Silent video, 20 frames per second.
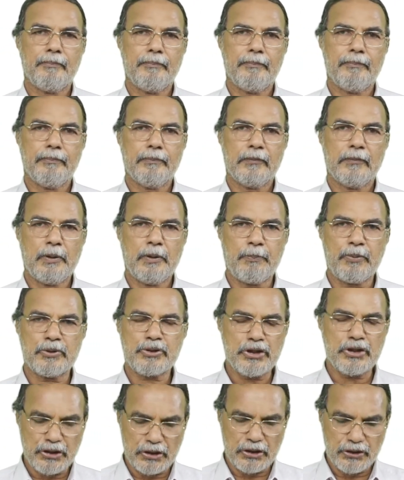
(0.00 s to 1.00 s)
The
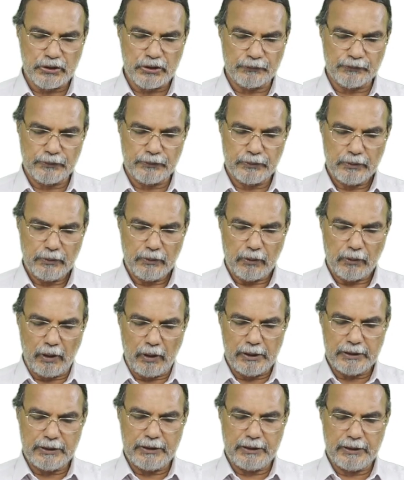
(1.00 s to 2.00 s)
positions of all
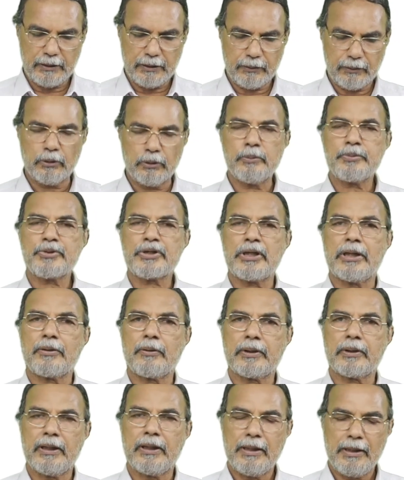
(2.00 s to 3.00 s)
the groups are
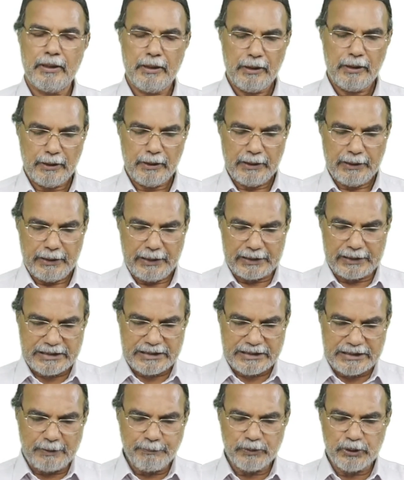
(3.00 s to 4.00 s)
okay.
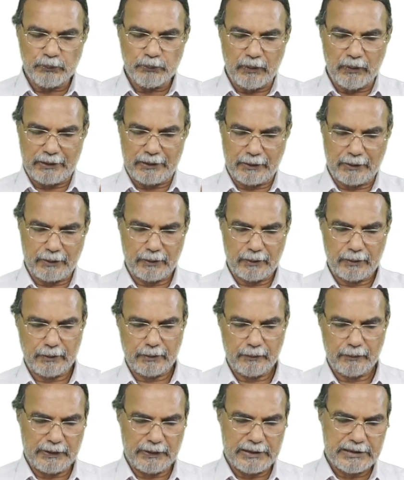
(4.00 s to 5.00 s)
Except one.
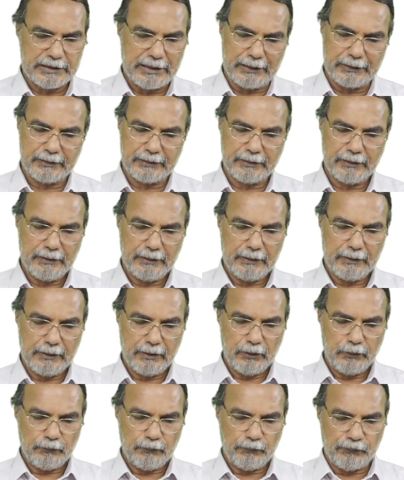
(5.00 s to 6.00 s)
What is that?
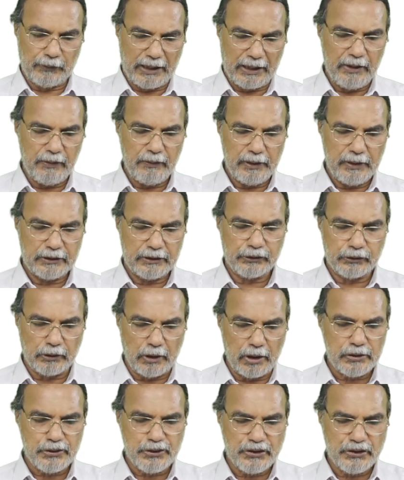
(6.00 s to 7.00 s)

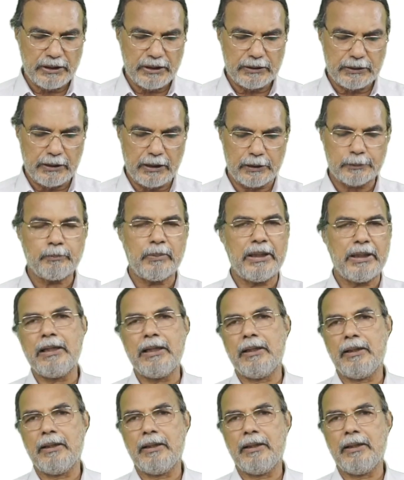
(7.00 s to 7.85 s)
5-ethoxy carbonyl.